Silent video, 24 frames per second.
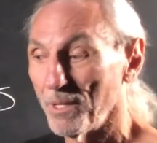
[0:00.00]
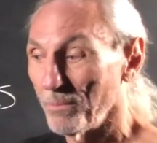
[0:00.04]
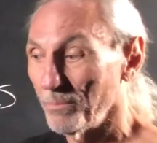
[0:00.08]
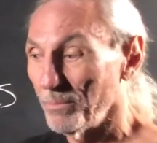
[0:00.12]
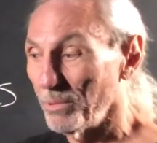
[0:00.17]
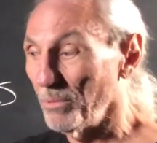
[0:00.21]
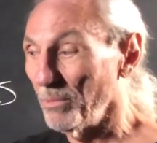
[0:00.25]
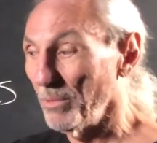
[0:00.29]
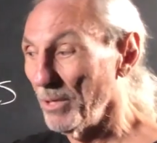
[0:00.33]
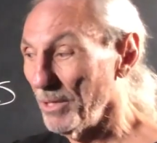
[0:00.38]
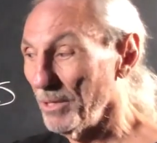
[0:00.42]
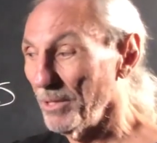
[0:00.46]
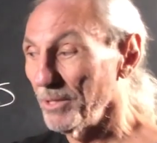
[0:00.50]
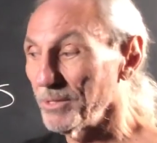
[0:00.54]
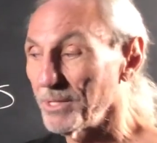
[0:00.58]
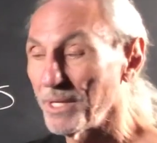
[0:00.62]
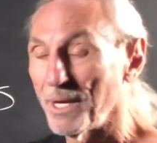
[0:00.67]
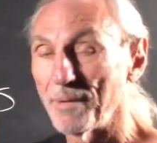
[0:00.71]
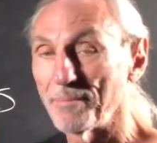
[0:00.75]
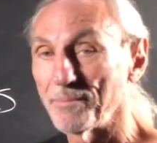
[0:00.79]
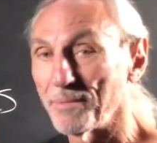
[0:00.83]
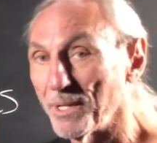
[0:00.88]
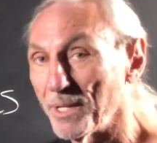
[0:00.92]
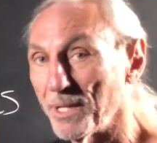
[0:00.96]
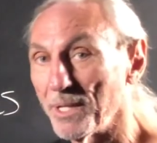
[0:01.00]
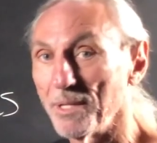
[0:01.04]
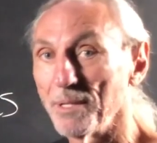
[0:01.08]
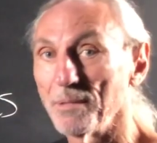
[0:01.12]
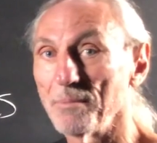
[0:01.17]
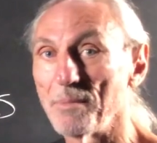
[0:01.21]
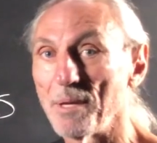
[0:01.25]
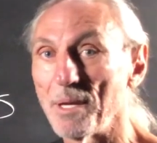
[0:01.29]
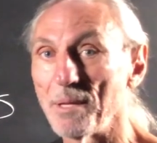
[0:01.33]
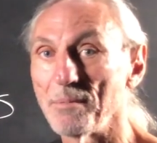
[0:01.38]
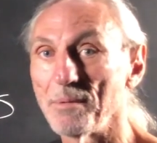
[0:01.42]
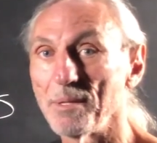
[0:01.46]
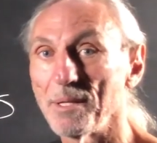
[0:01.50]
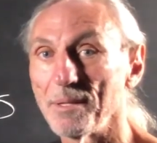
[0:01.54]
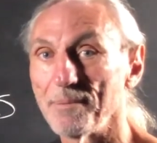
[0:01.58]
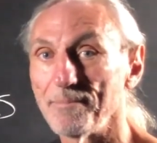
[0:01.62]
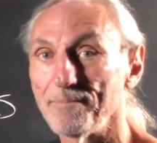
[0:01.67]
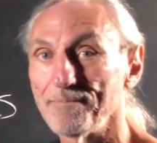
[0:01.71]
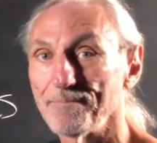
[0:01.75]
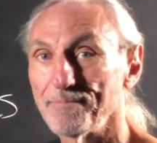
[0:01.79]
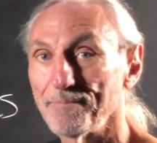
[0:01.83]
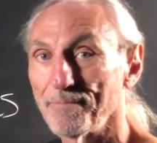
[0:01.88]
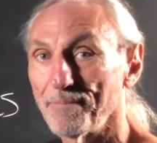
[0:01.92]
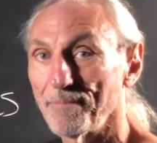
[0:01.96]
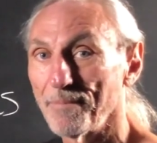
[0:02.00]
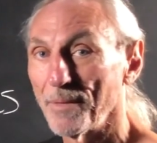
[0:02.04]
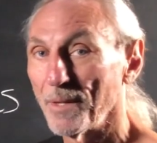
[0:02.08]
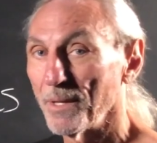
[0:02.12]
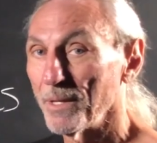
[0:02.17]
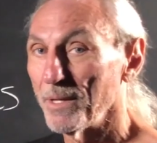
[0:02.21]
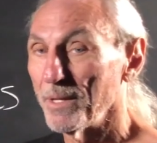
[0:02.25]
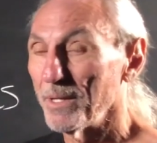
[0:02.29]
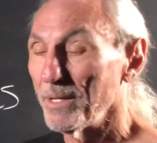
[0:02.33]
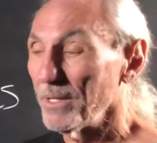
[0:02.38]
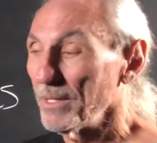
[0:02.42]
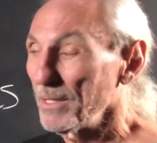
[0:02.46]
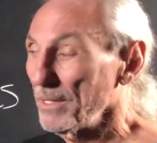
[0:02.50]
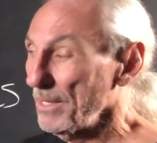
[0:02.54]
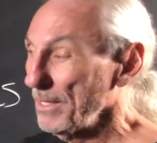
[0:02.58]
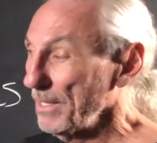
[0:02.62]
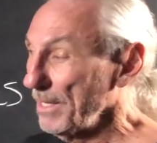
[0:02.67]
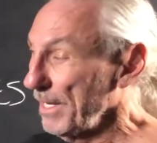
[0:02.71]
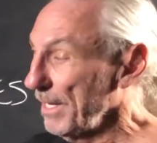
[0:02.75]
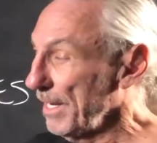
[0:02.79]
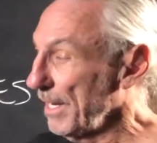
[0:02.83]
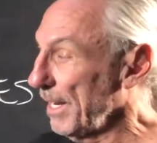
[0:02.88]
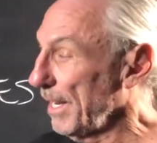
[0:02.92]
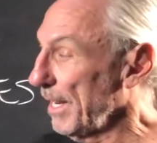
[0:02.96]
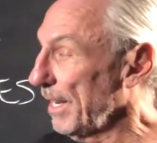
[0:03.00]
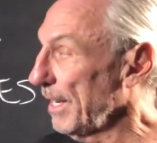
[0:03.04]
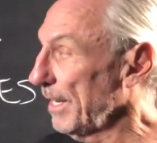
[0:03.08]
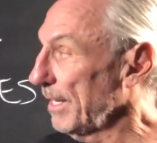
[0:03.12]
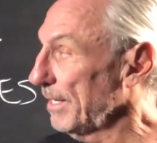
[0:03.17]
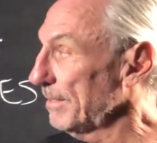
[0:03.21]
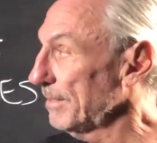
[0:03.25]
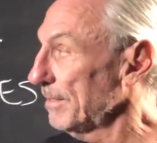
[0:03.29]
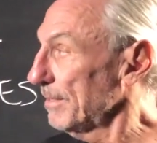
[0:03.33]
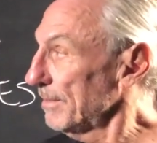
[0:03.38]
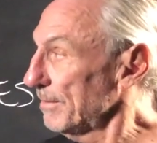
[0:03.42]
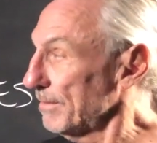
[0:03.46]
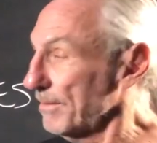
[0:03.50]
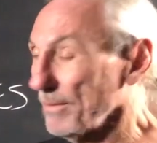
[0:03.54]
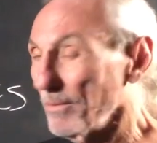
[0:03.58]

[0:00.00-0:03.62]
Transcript: Put one on top the gear, maybe and